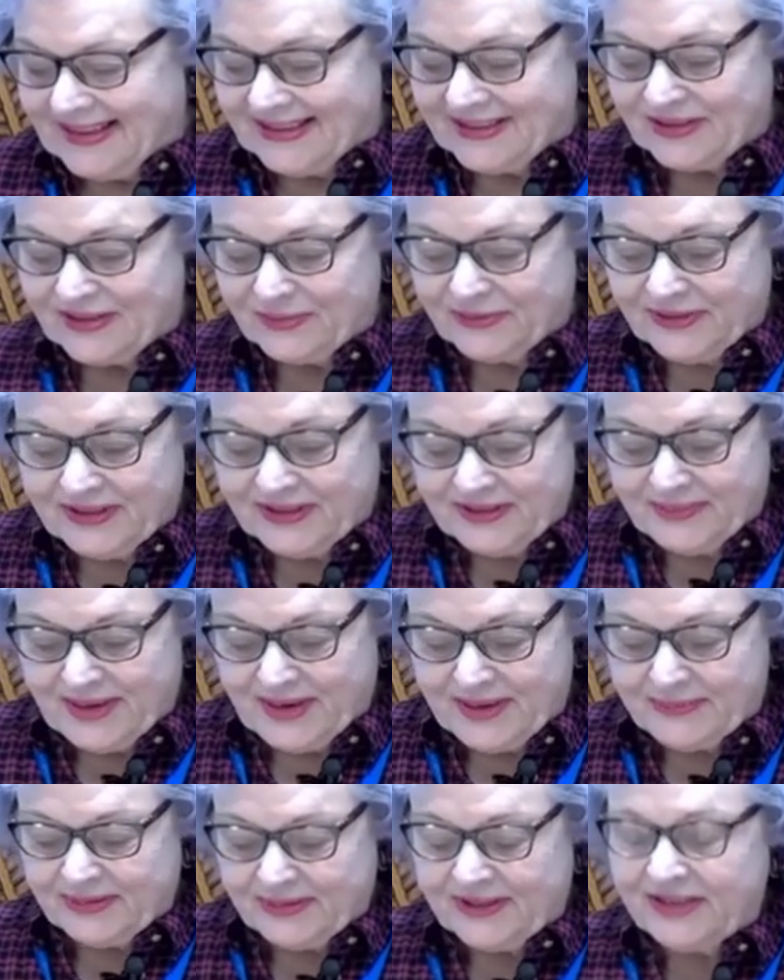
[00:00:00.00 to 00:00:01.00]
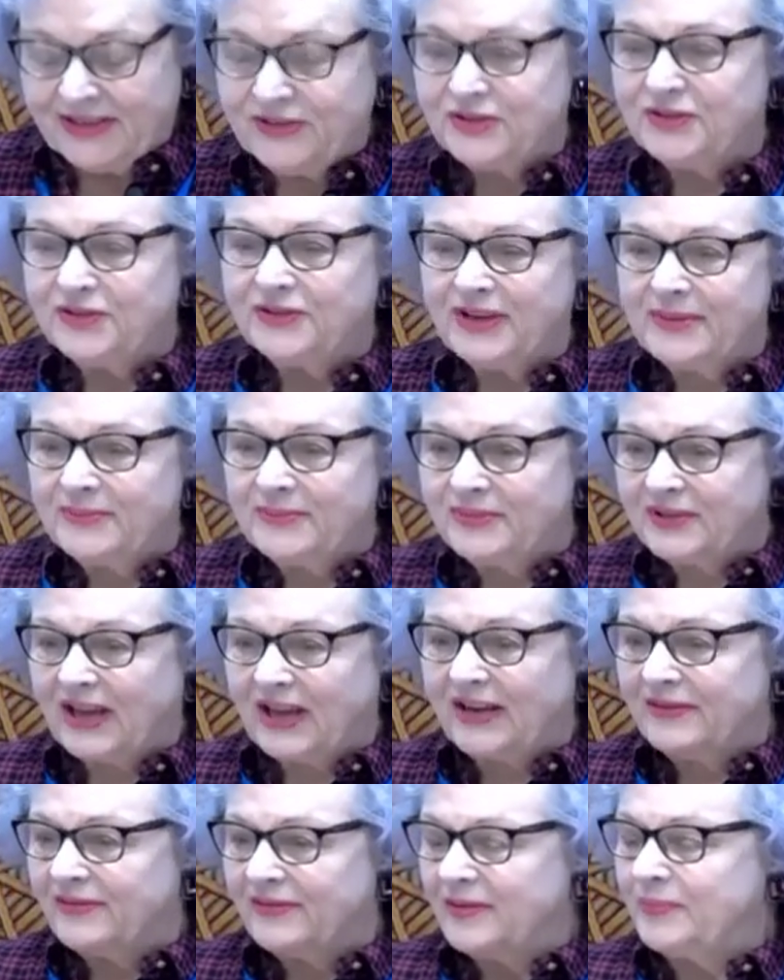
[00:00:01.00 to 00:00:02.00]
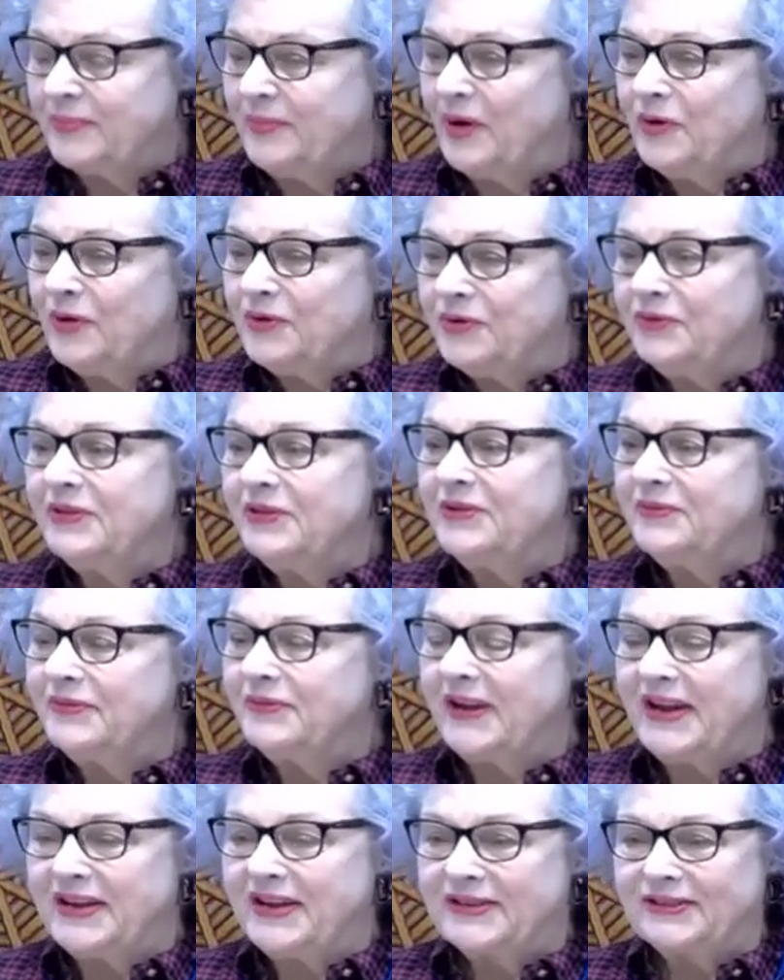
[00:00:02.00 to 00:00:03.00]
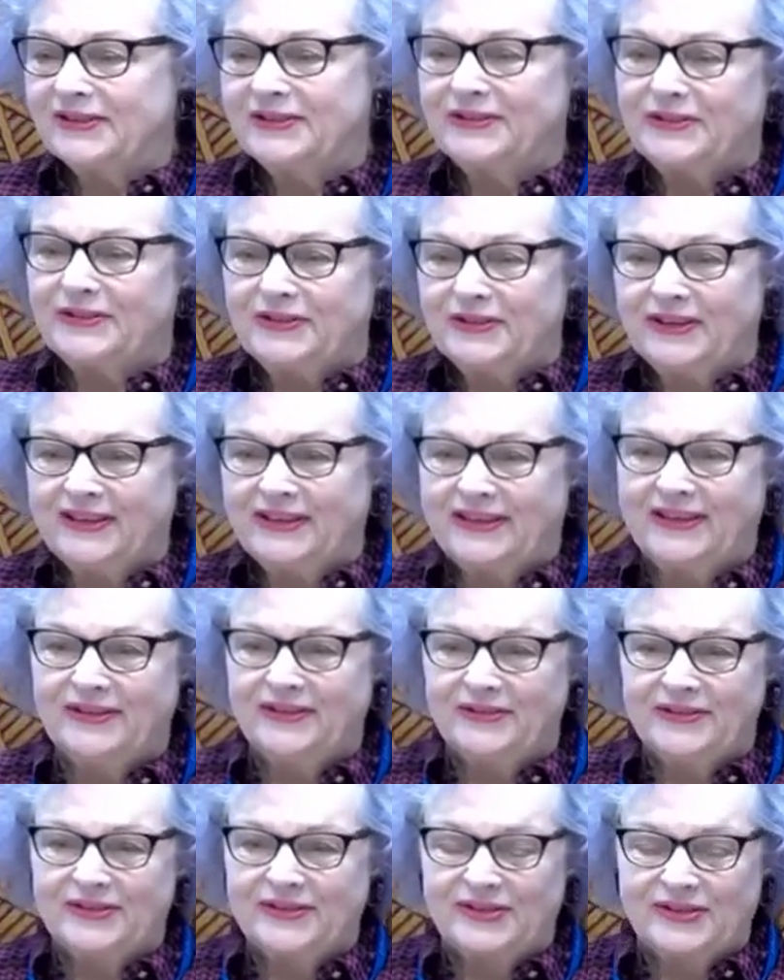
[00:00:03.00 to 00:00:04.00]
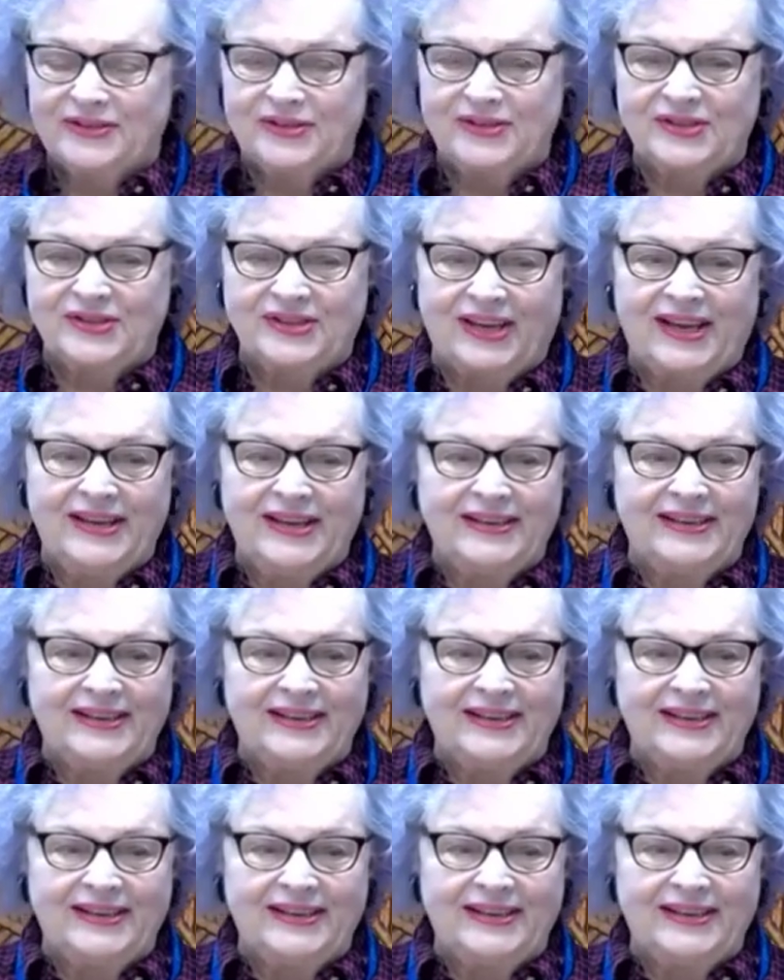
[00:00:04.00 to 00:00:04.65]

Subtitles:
really my pleasure. I'm kind of a poetry wrangler here at the Society.